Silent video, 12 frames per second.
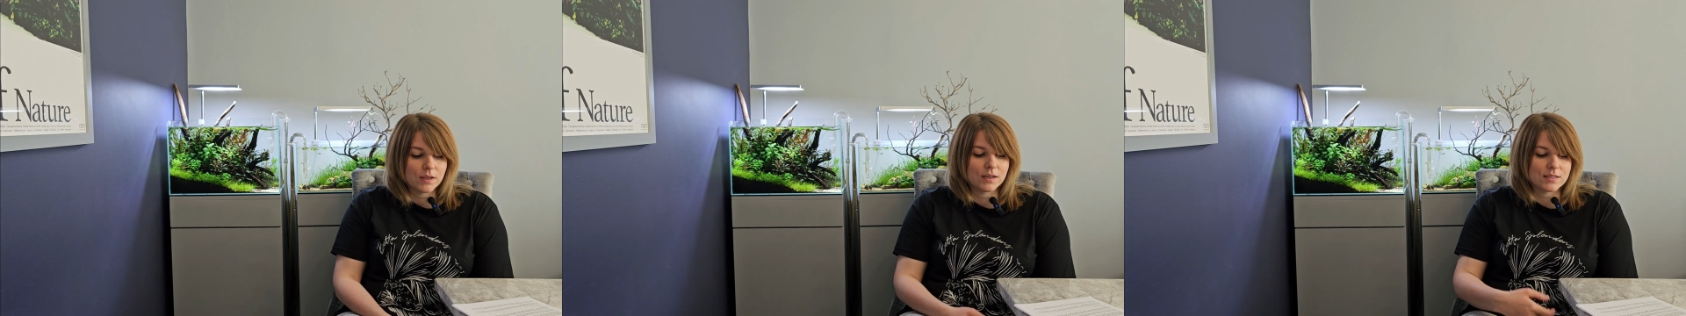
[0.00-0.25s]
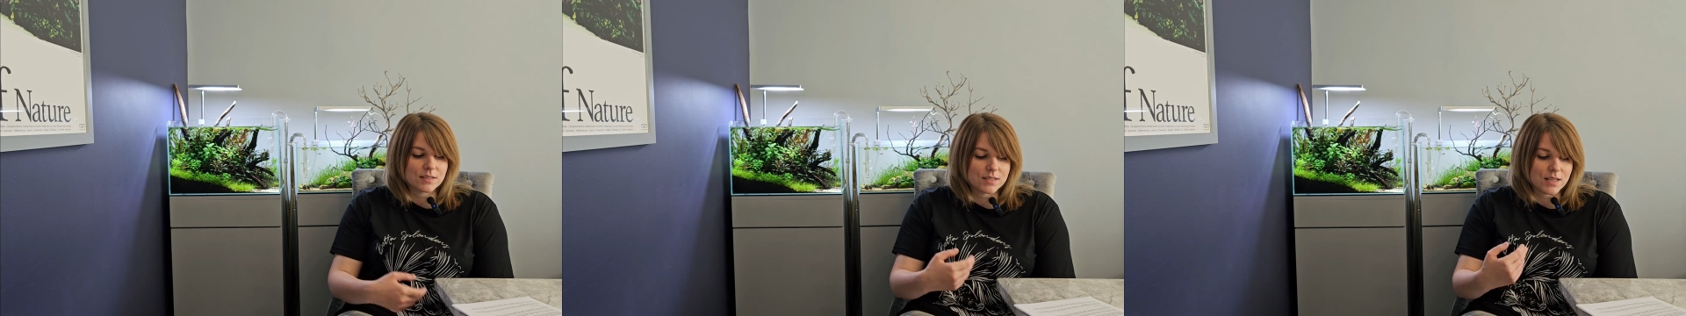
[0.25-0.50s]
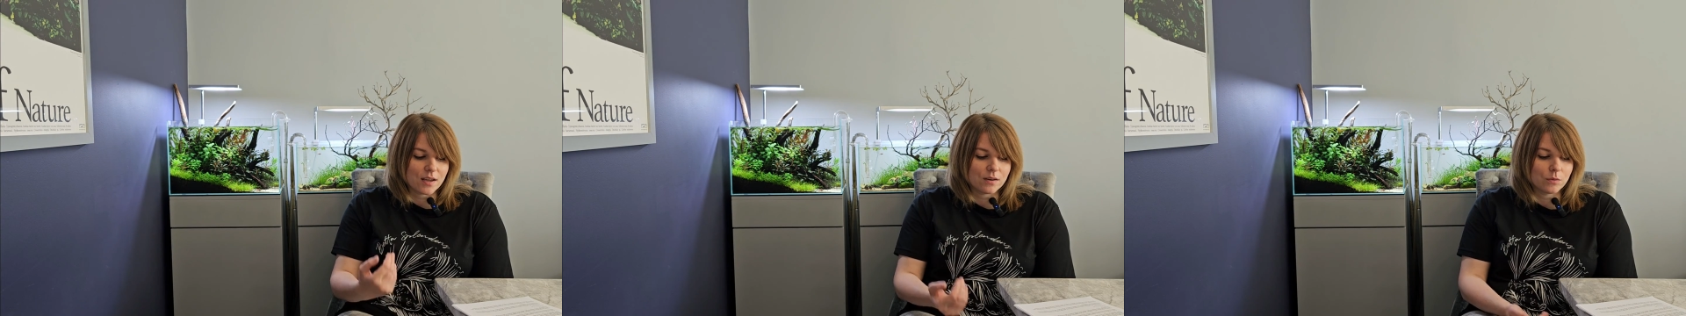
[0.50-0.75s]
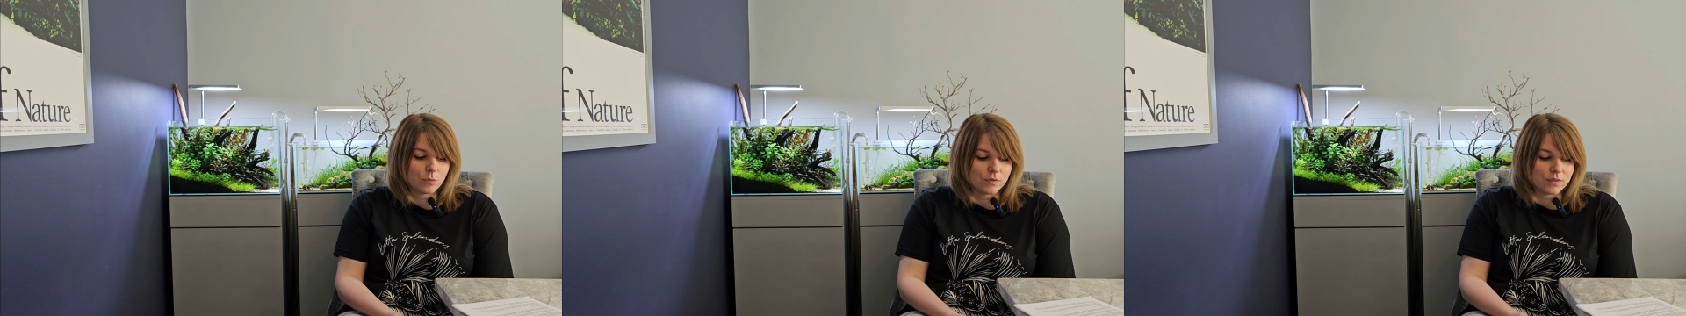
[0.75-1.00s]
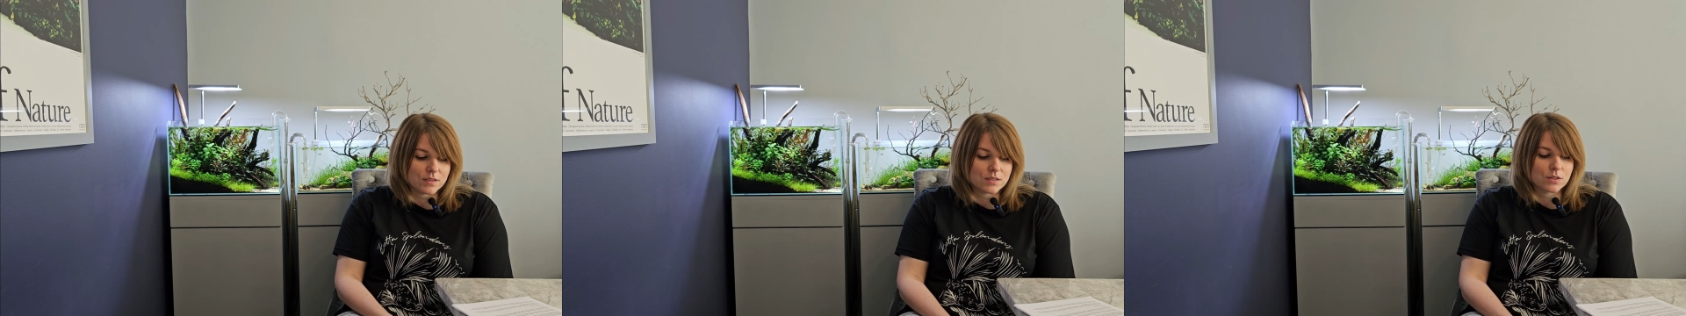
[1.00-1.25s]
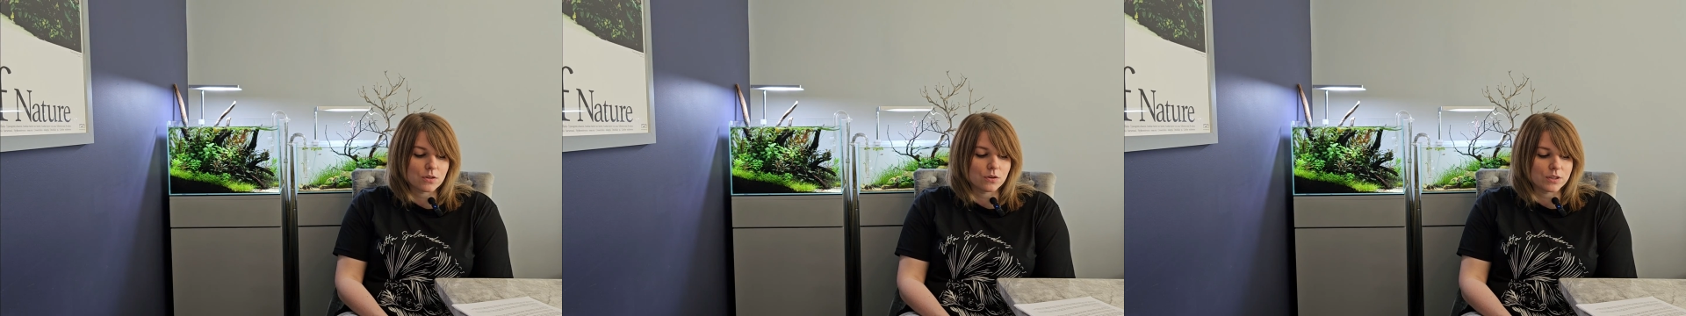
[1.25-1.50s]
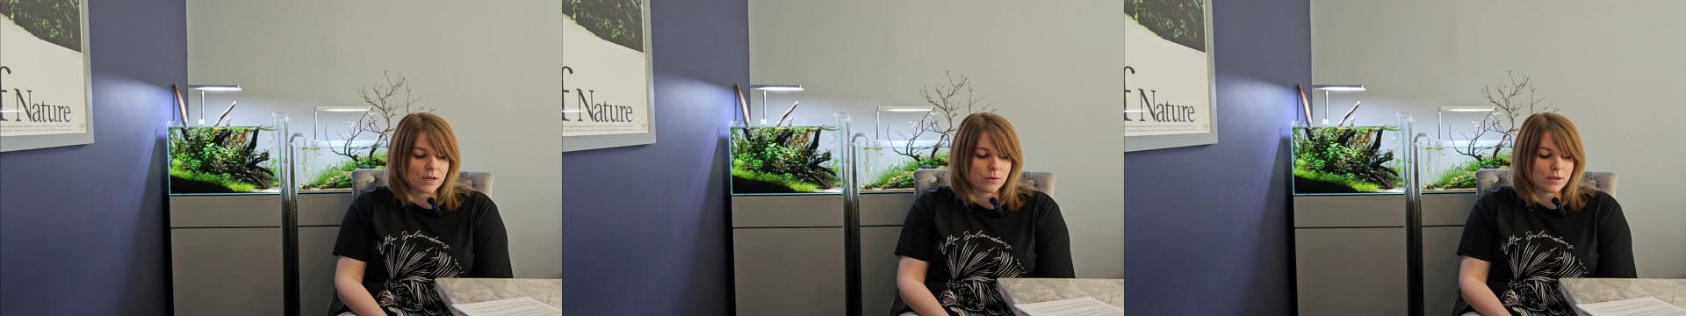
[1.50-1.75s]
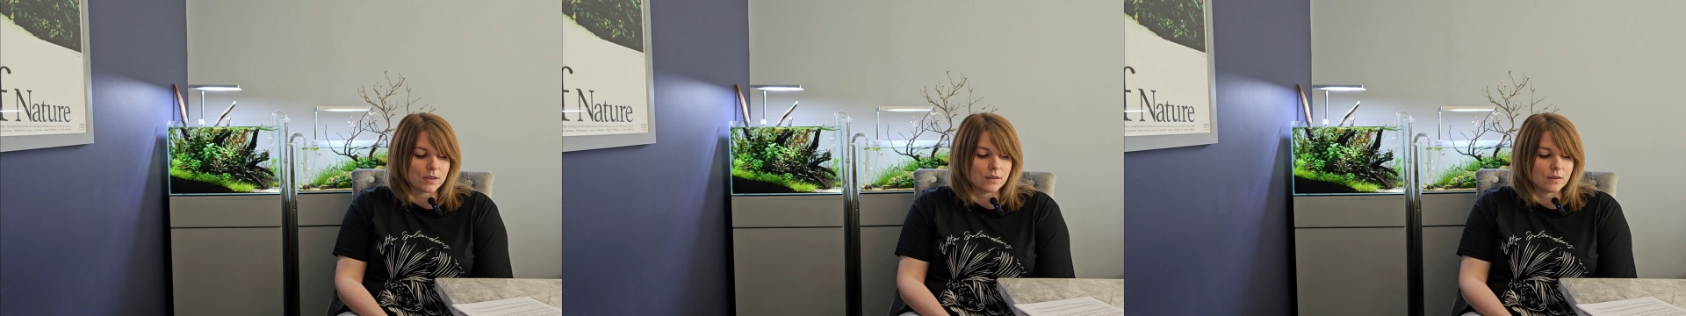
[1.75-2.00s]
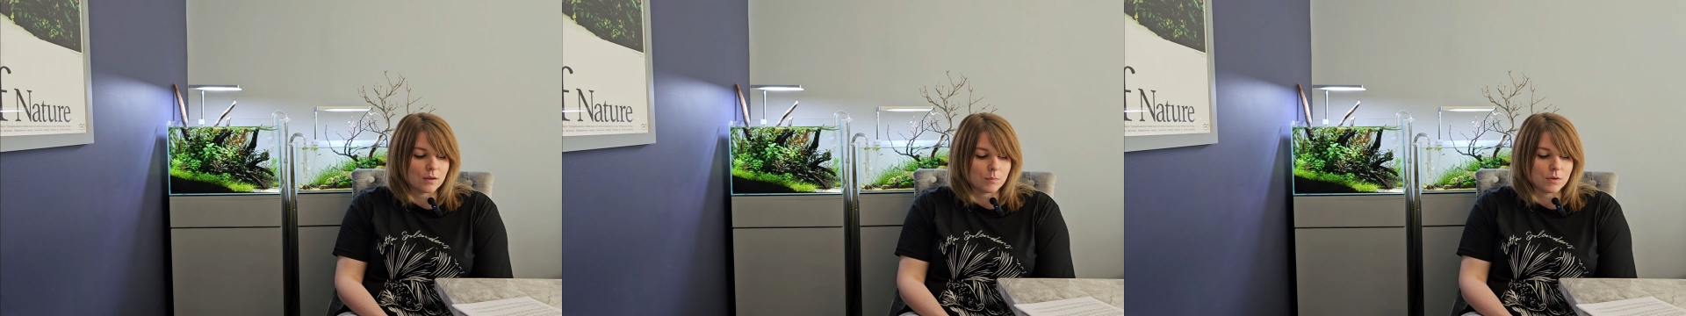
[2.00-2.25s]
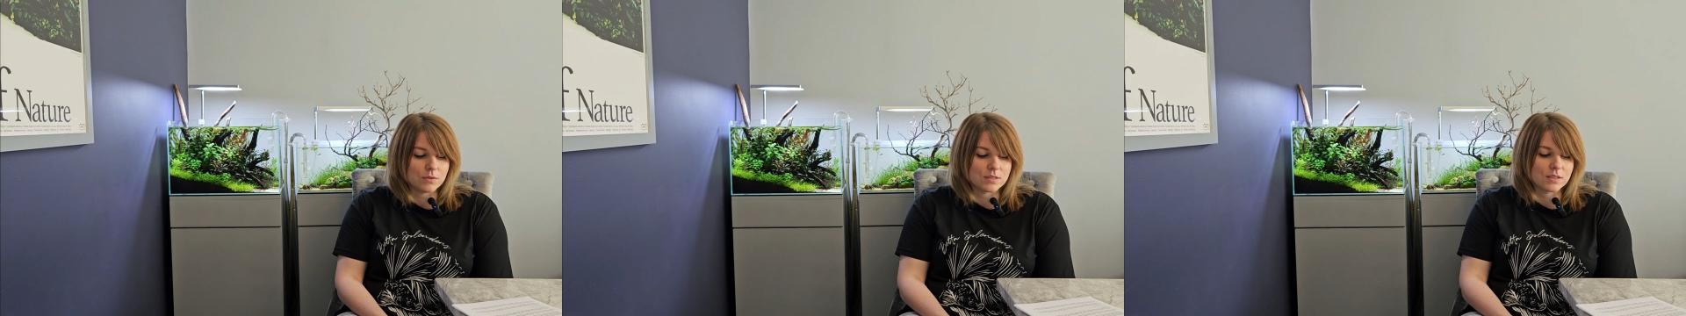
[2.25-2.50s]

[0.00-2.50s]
and as I said, with this slowdown in immune